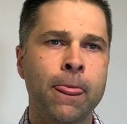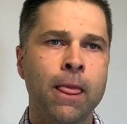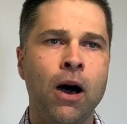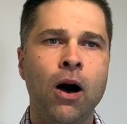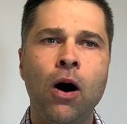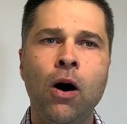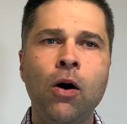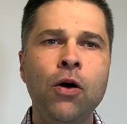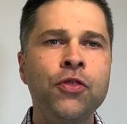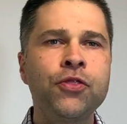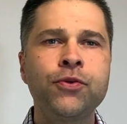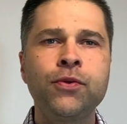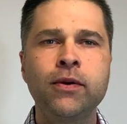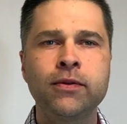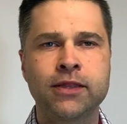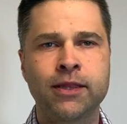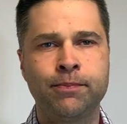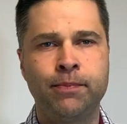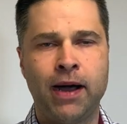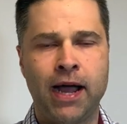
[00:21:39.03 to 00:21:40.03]
All
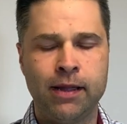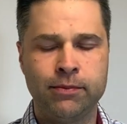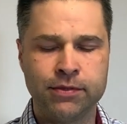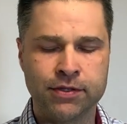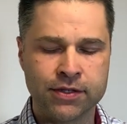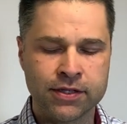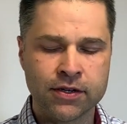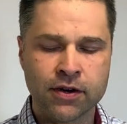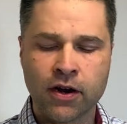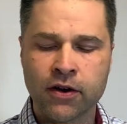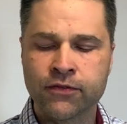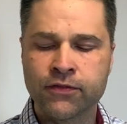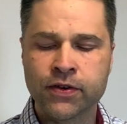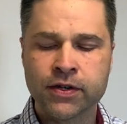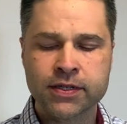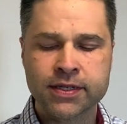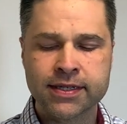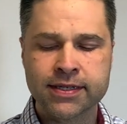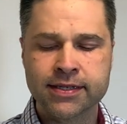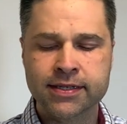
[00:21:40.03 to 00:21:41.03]
throughout the Bible, there are
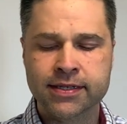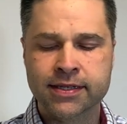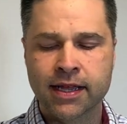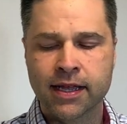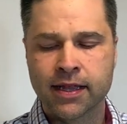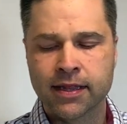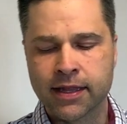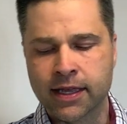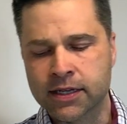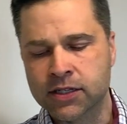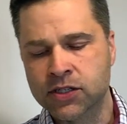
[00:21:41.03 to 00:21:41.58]
verses like